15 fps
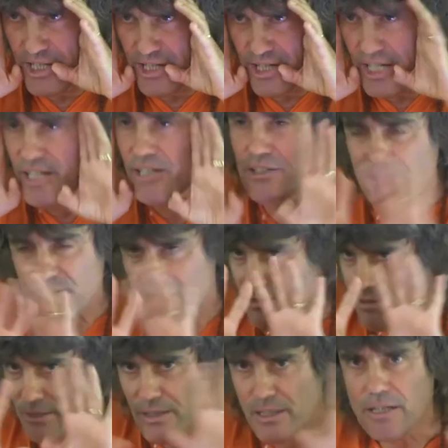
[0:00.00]
sees
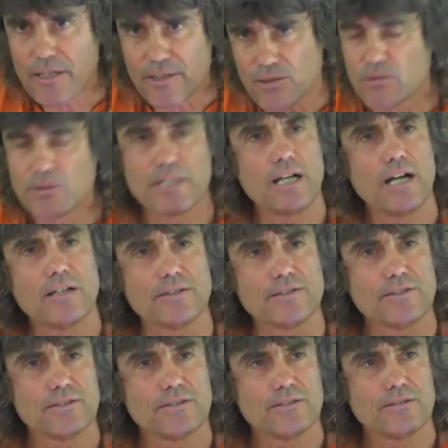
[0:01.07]
is all the
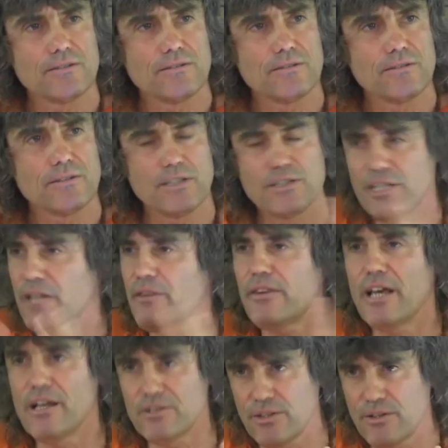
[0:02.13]
colours, the
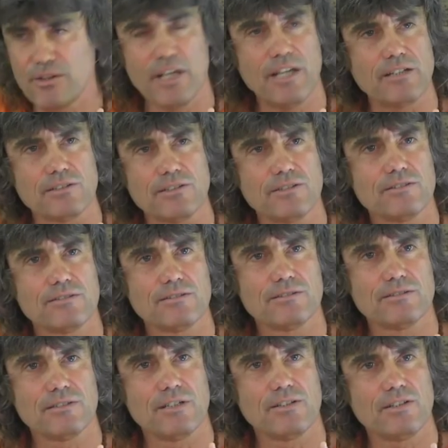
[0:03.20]
10,000 things,
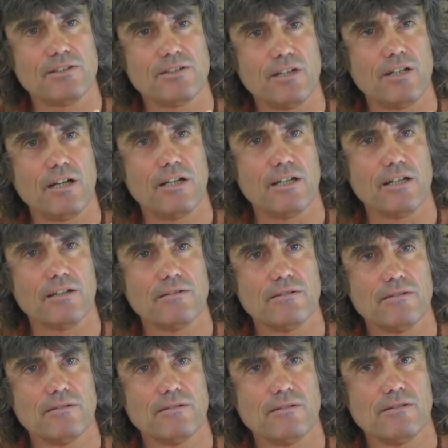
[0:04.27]
as I said earlier.
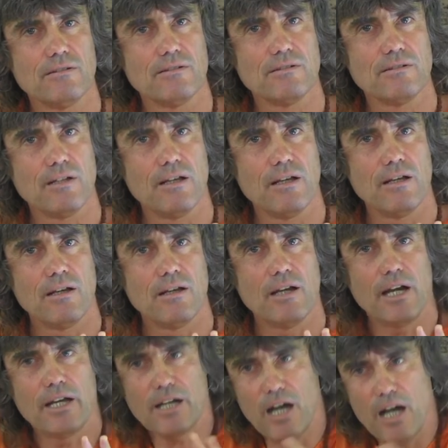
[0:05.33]

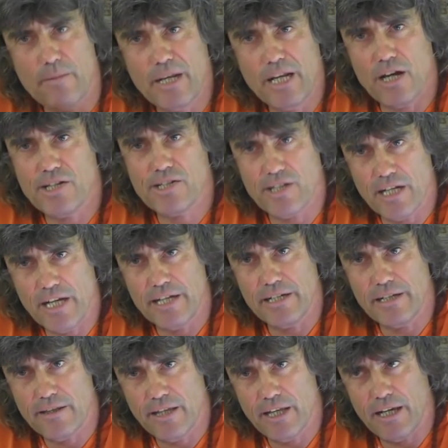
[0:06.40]
And I'm an
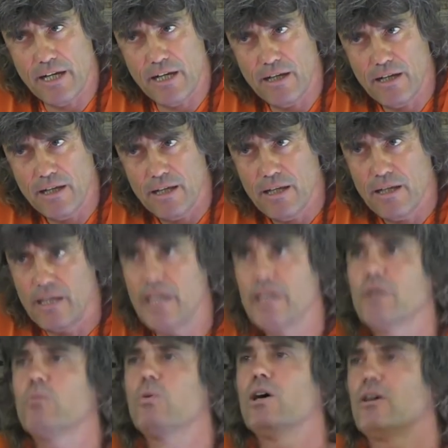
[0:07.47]
isolated thing in
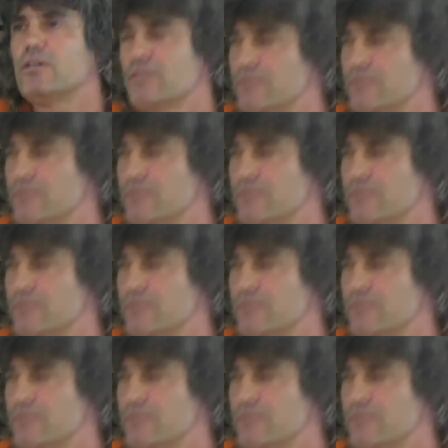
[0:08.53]
a world